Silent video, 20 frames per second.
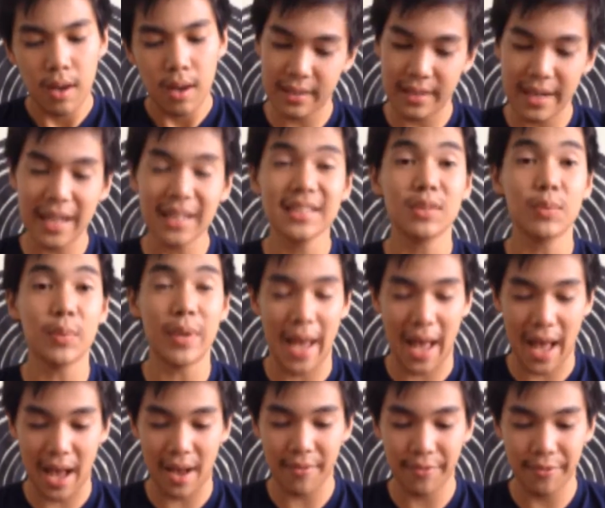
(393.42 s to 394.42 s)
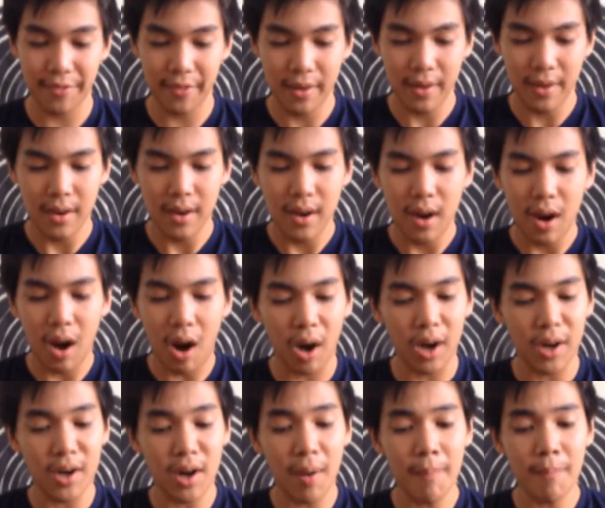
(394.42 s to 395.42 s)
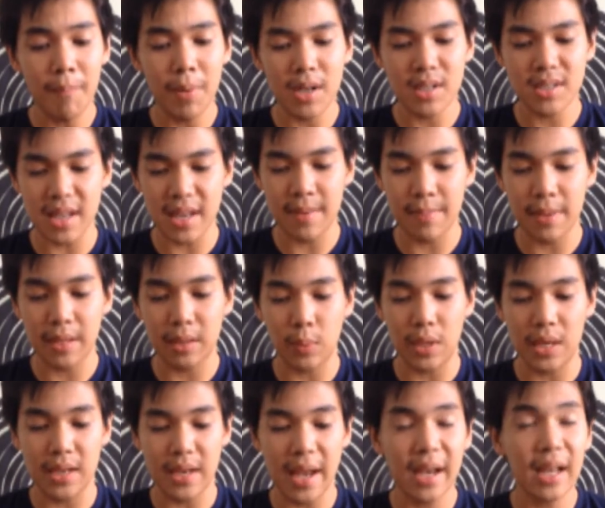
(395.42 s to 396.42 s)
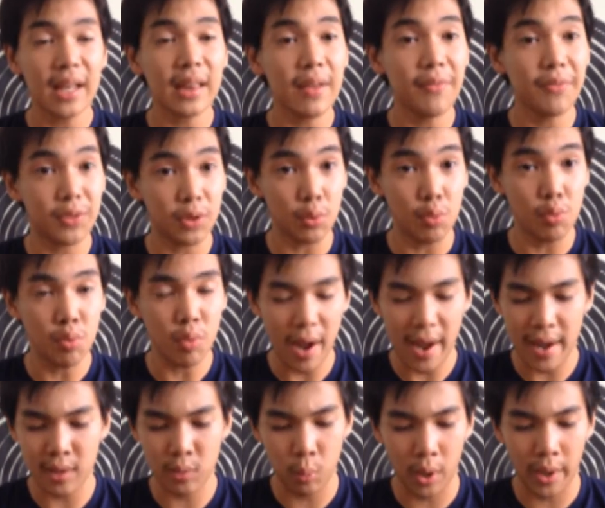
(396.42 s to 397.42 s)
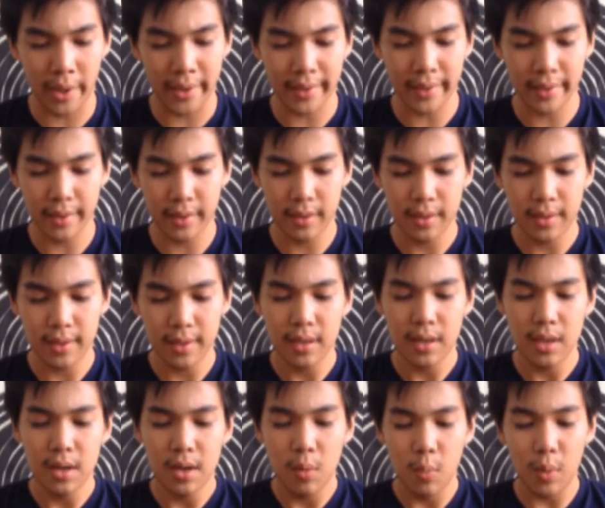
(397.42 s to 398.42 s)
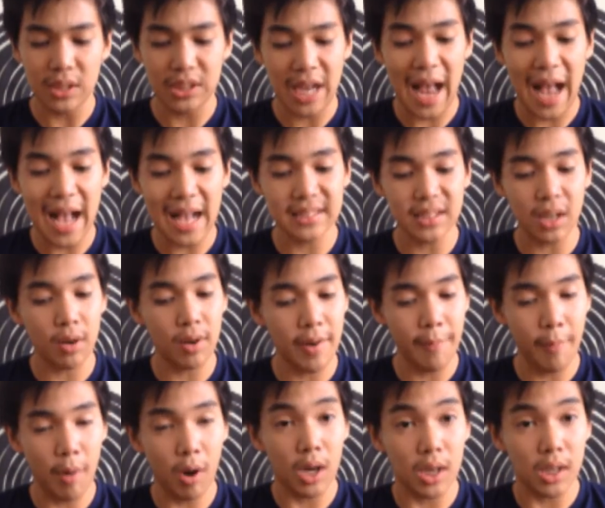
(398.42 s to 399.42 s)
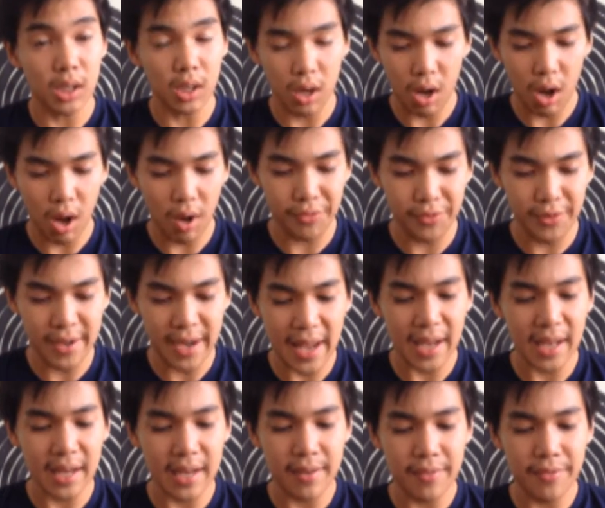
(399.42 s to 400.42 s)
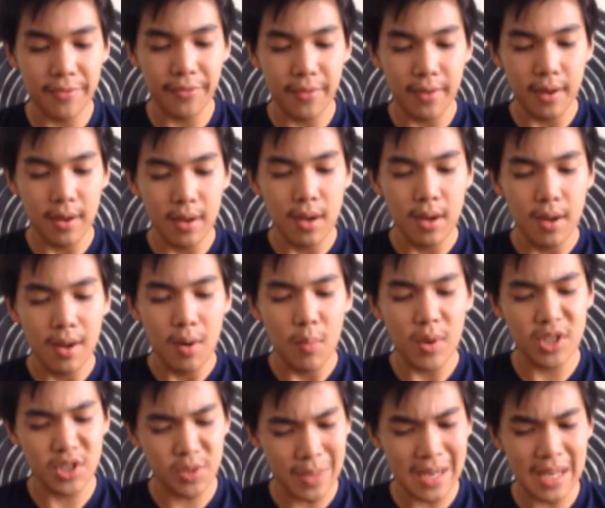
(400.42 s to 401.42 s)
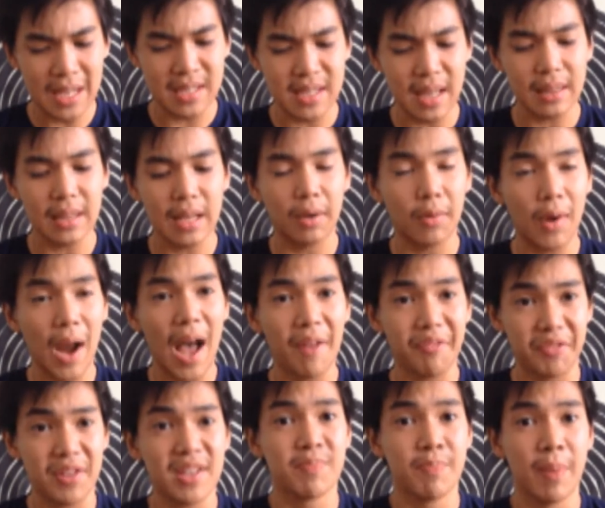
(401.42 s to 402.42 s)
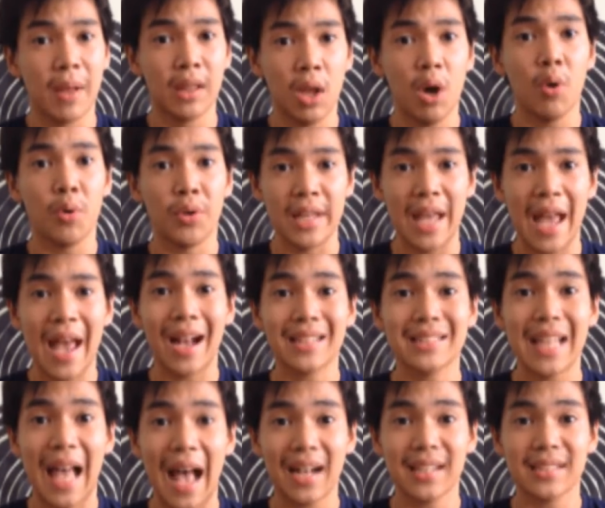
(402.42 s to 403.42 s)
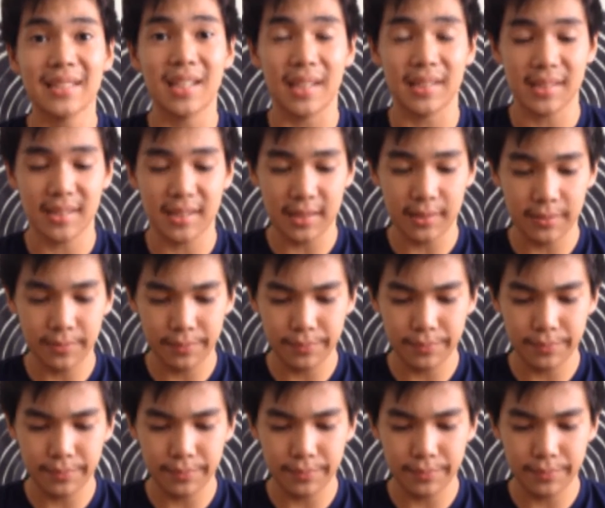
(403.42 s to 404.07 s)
Next we have our numbers in between -2 and 1, which has a remark of negative, which means that the graph is below the x-axis.